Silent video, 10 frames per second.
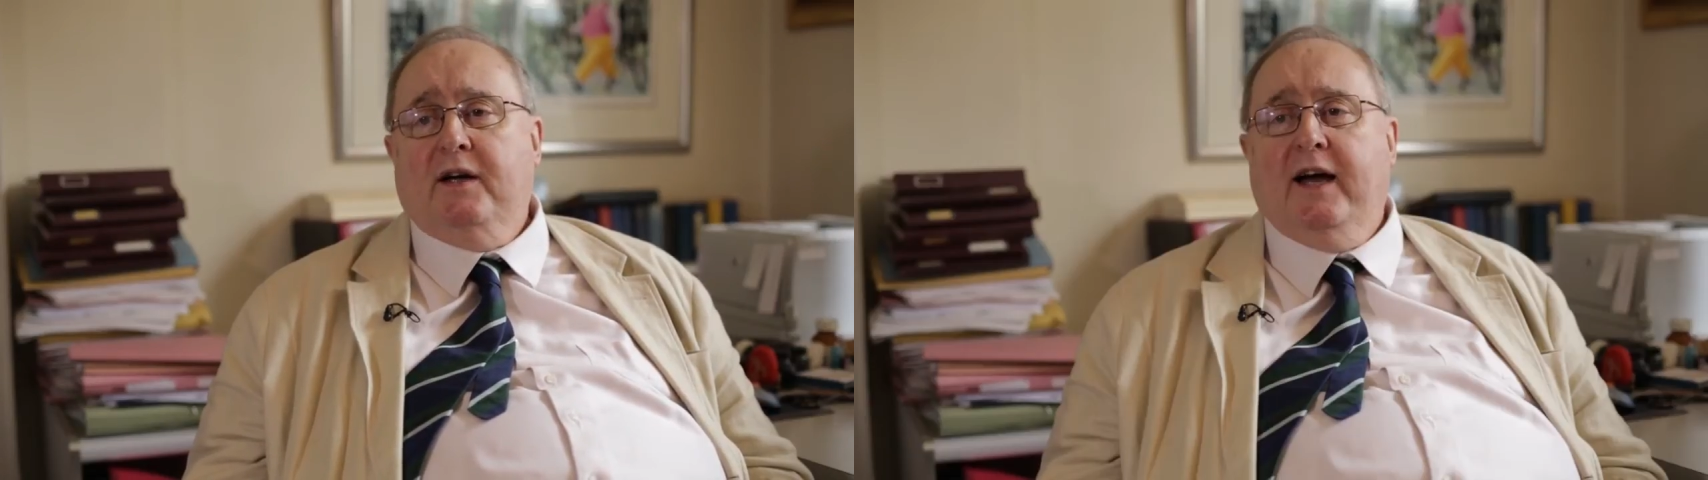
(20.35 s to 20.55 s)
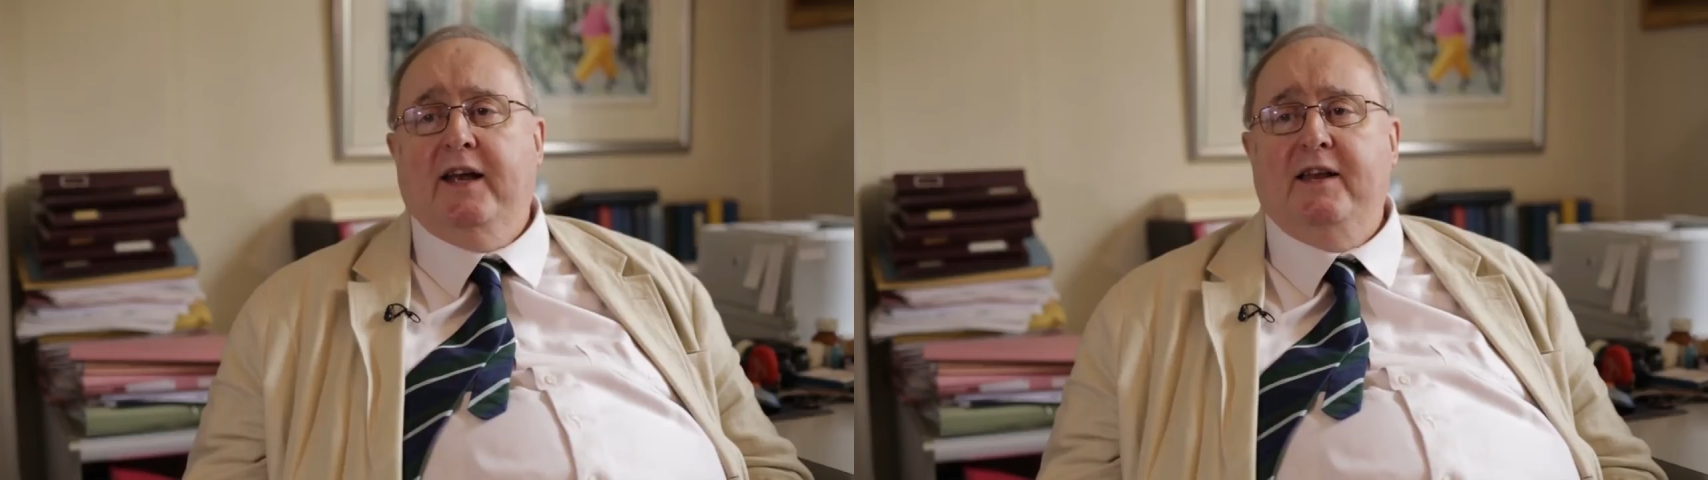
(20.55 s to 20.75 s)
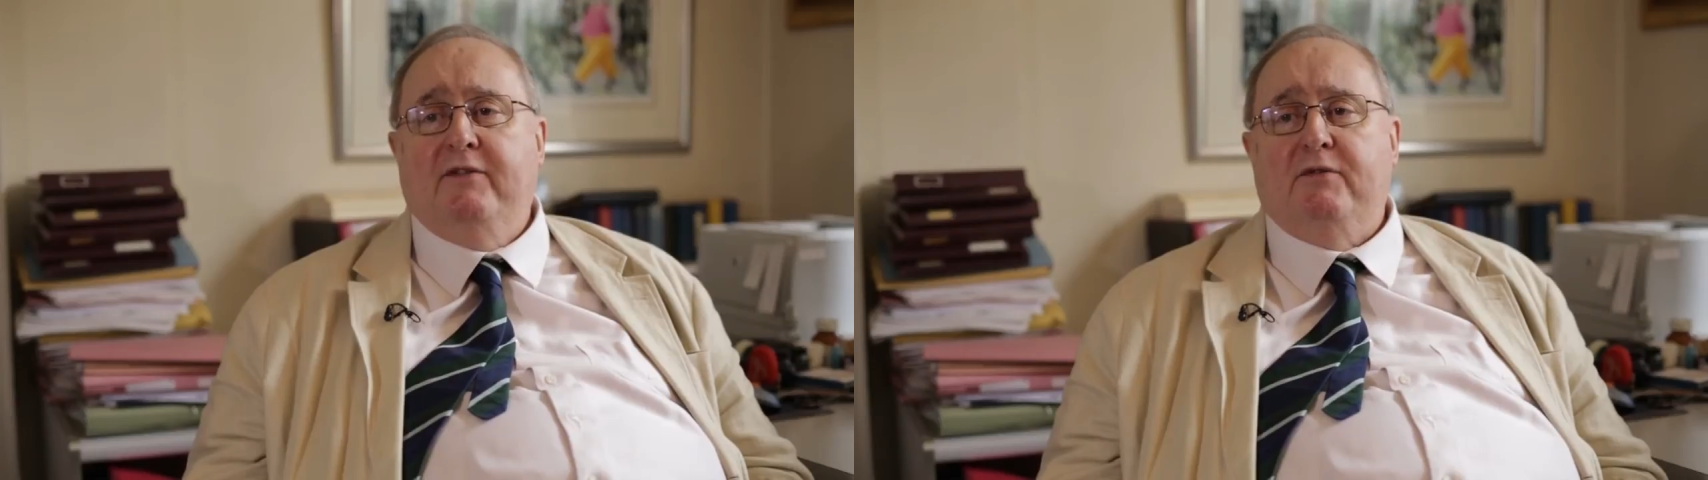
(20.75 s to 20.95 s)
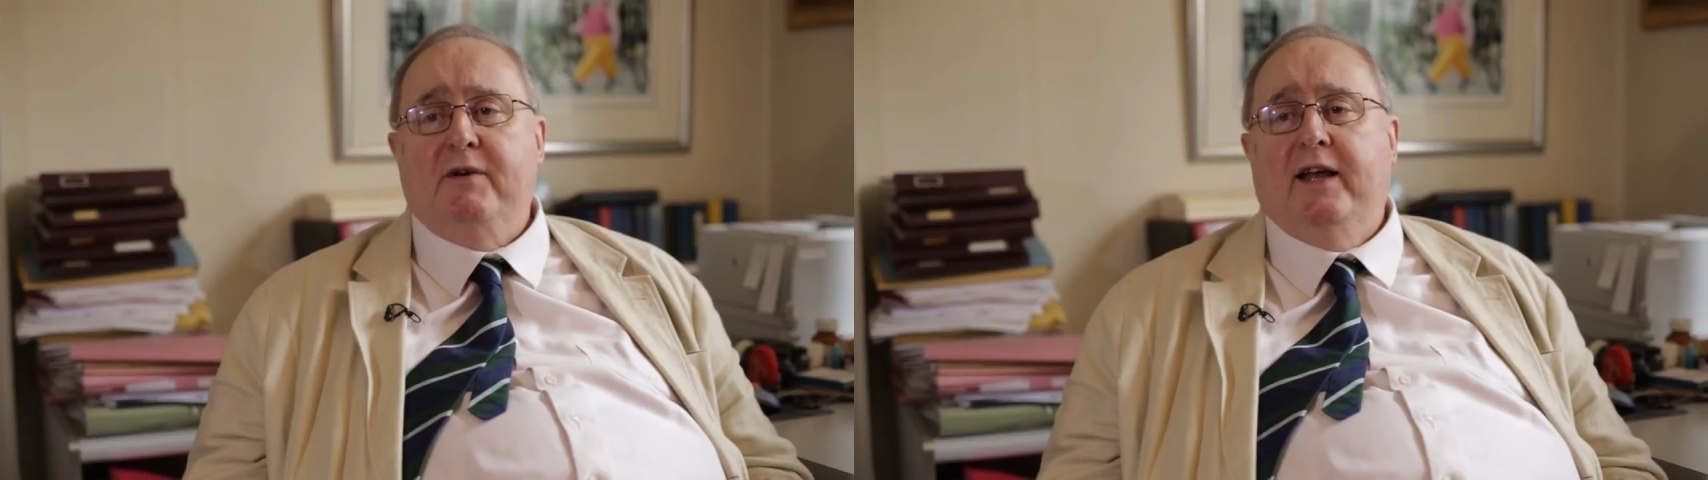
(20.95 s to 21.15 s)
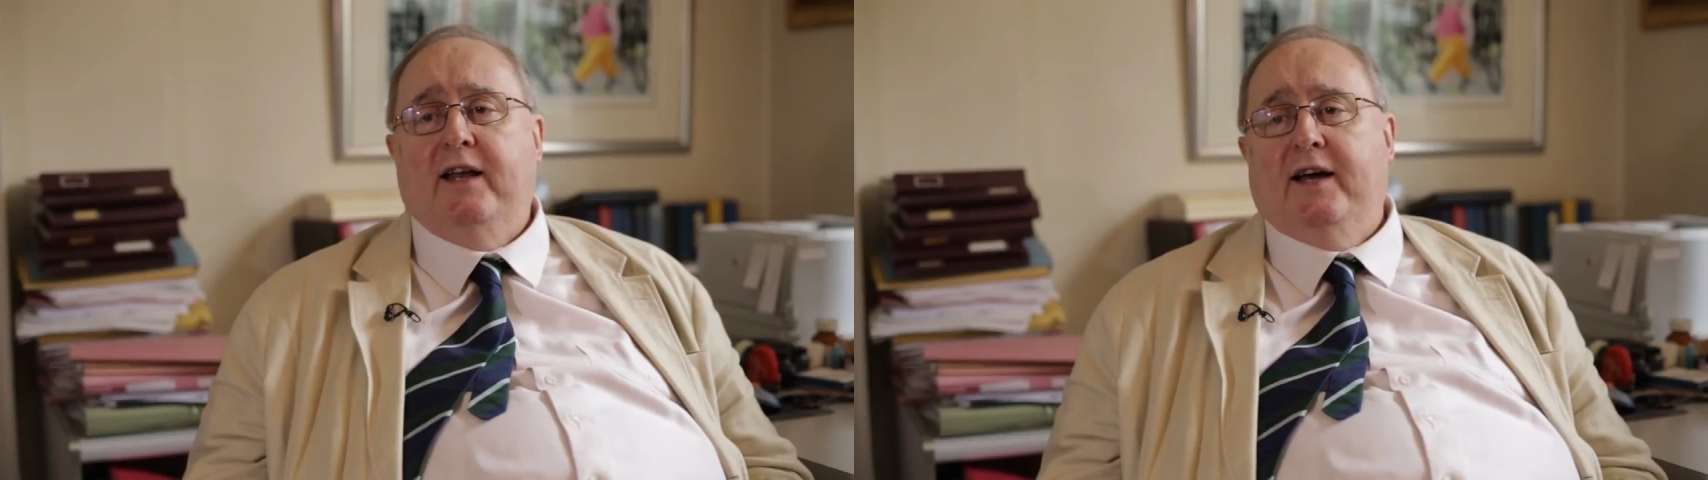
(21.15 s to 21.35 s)
I never
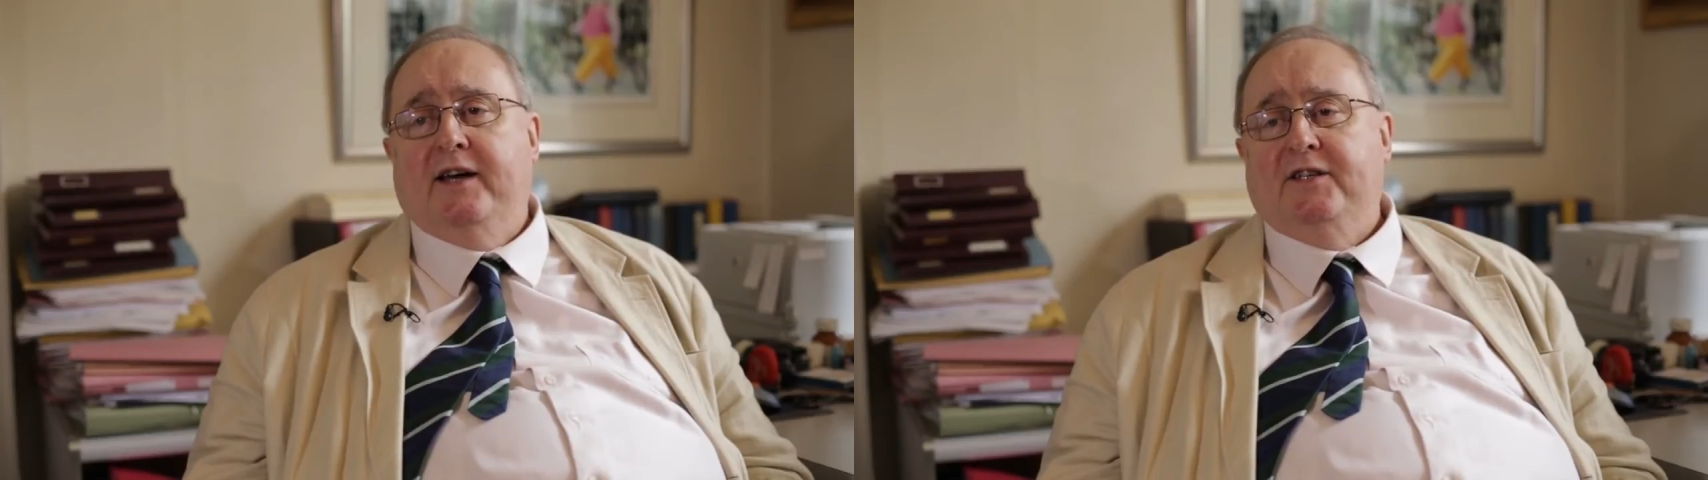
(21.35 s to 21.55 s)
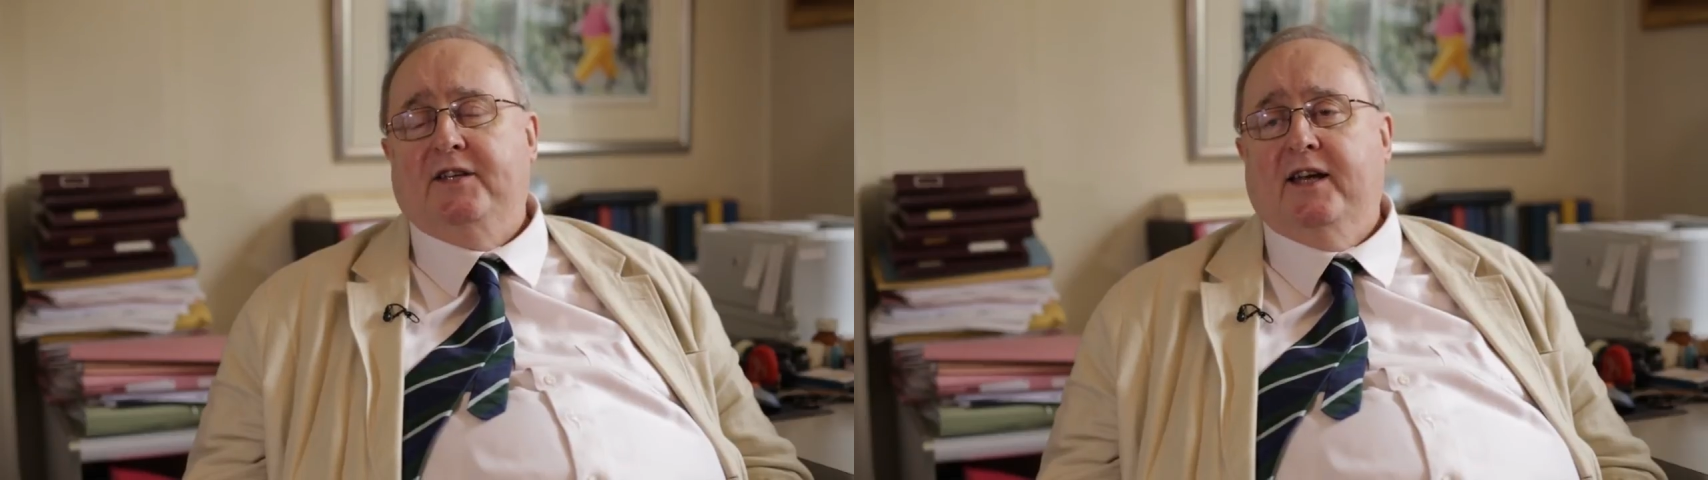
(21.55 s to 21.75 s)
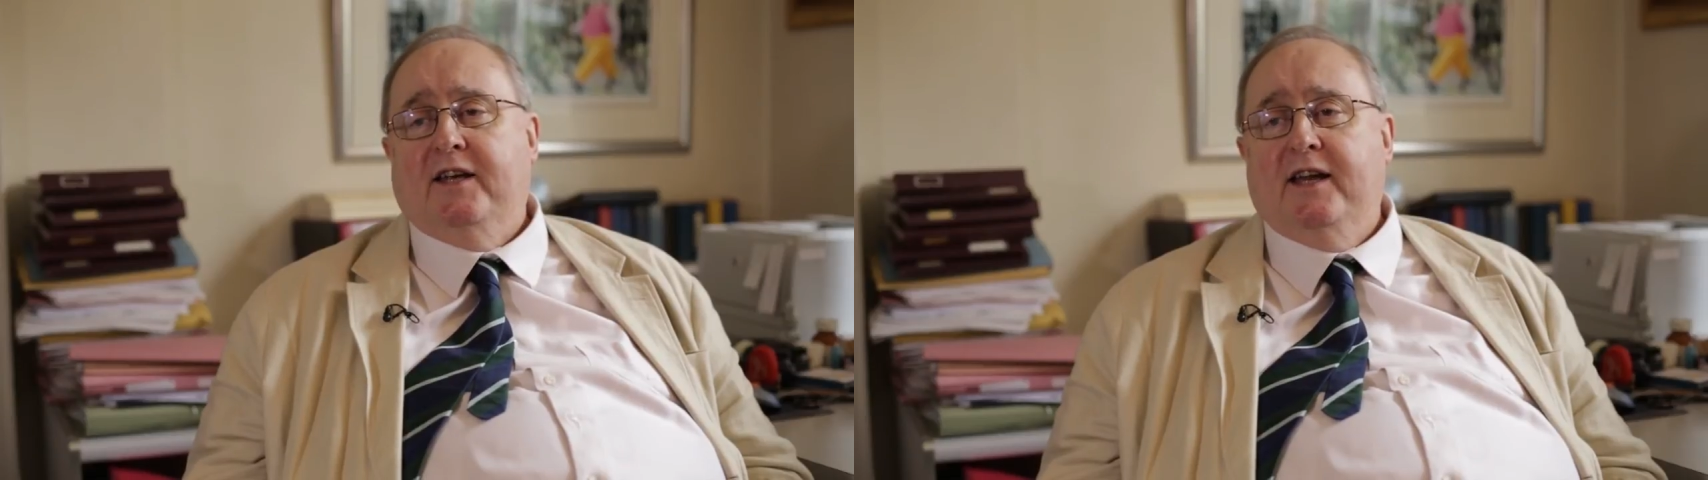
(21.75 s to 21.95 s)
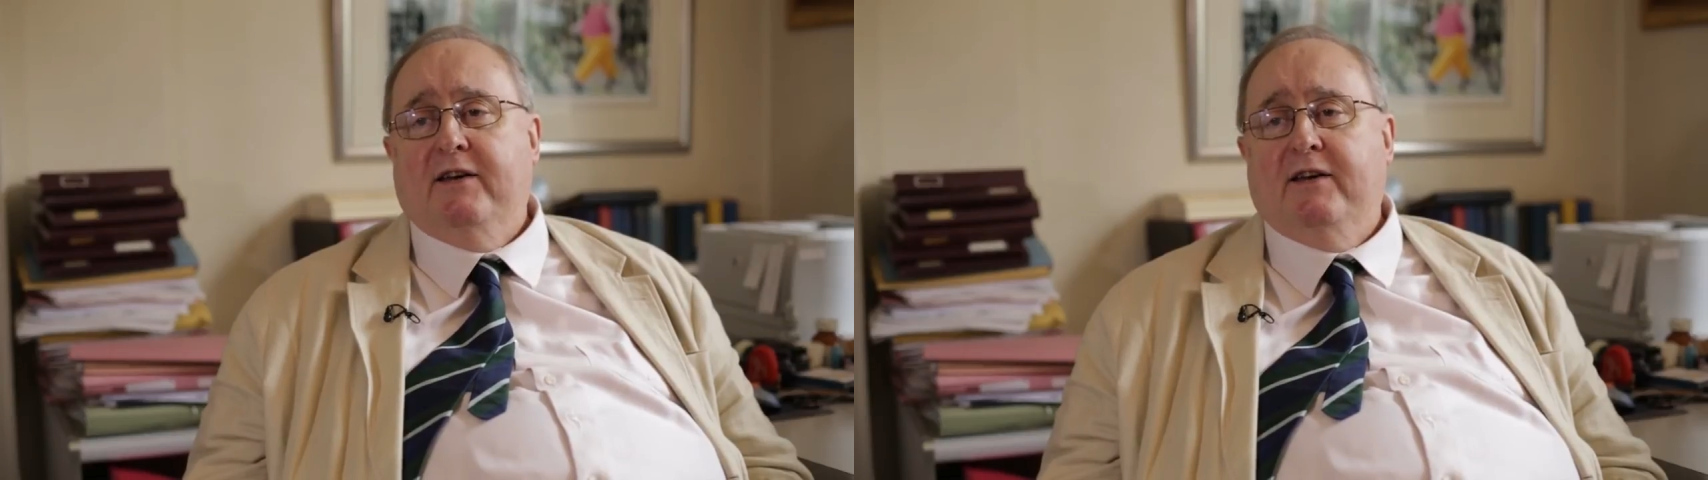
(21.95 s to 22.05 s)
realized they could